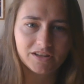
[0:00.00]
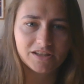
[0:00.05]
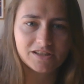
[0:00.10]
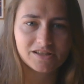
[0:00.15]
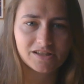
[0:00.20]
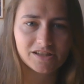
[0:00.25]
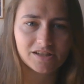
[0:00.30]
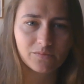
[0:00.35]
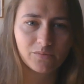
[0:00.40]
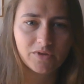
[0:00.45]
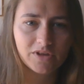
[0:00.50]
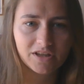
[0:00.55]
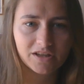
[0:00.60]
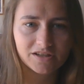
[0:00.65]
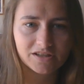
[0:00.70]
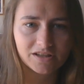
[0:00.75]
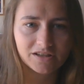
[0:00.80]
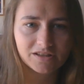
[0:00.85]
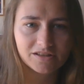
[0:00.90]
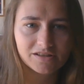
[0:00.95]
leads to something,
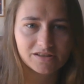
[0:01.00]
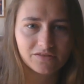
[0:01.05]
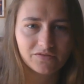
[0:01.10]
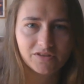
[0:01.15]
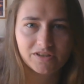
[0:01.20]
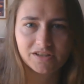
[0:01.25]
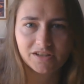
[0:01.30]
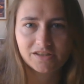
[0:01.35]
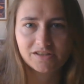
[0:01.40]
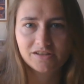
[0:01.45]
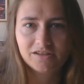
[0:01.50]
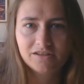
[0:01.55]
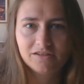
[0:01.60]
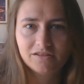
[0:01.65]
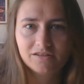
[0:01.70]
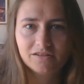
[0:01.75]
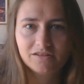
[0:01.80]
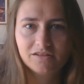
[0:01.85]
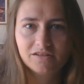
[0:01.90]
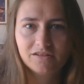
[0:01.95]
it does. If it doesn't,
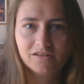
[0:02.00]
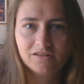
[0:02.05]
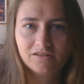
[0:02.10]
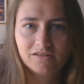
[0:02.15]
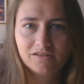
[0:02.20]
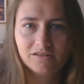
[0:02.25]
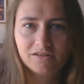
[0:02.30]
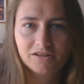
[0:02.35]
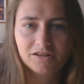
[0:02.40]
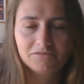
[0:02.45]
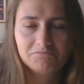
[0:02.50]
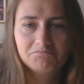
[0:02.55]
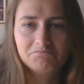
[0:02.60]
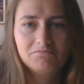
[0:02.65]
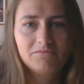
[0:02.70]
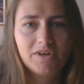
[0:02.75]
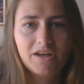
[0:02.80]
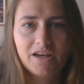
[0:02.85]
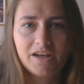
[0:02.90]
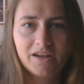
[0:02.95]

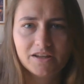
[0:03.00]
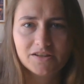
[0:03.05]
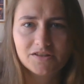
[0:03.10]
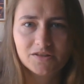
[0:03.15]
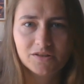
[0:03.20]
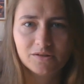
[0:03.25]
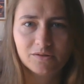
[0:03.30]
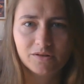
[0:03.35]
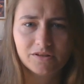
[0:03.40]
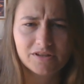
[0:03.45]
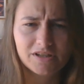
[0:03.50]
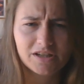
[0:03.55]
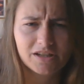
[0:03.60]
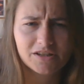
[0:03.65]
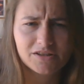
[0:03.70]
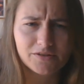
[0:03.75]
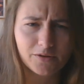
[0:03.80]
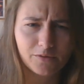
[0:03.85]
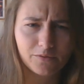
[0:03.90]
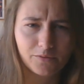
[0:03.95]
I got to go on
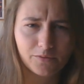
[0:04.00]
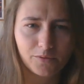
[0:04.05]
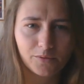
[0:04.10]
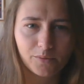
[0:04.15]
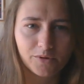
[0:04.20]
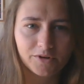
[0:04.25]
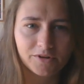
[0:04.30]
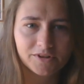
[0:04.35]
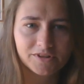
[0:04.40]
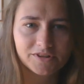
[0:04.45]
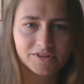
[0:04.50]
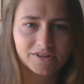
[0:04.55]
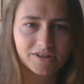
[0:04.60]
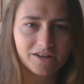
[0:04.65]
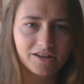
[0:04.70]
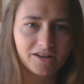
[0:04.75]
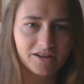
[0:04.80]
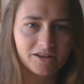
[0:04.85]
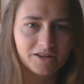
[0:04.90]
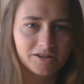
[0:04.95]
dates all over the world
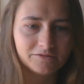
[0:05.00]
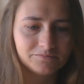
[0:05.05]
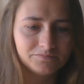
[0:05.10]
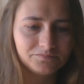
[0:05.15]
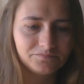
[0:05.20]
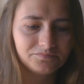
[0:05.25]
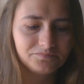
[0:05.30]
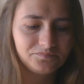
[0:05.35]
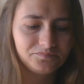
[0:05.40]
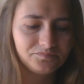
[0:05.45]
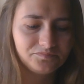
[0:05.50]
um,